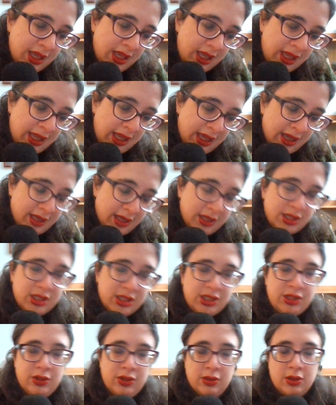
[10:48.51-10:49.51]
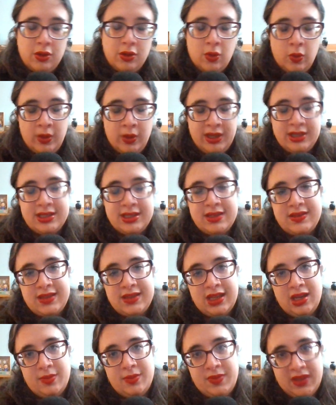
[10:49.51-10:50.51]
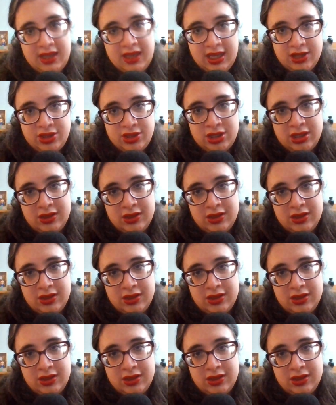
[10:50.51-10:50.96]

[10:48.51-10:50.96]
and you're going to set up the kitchen